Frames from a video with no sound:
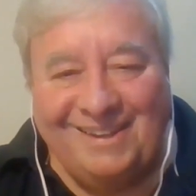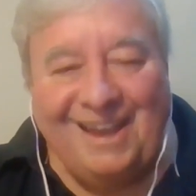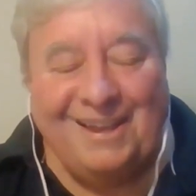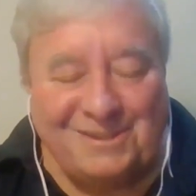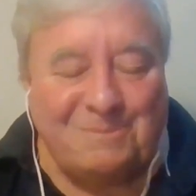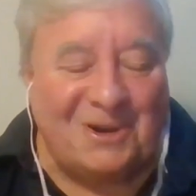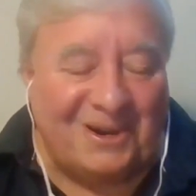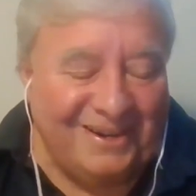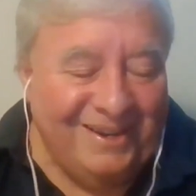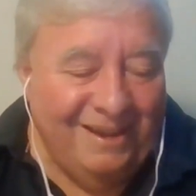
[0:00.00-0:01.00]
Yeah, as a
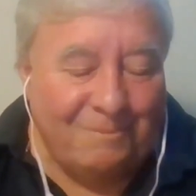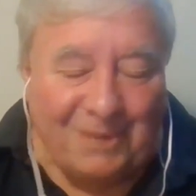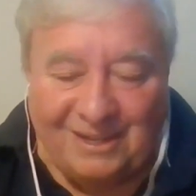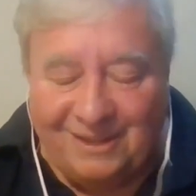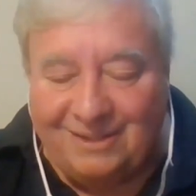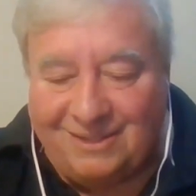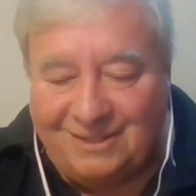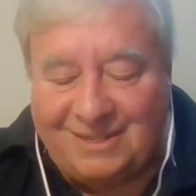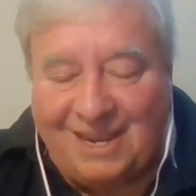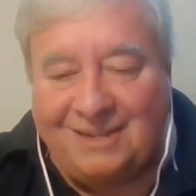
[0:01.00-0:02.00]
bar, but its
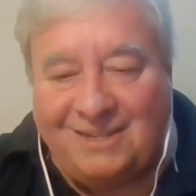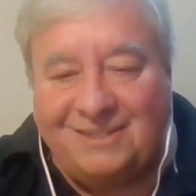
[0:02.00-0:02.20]
intent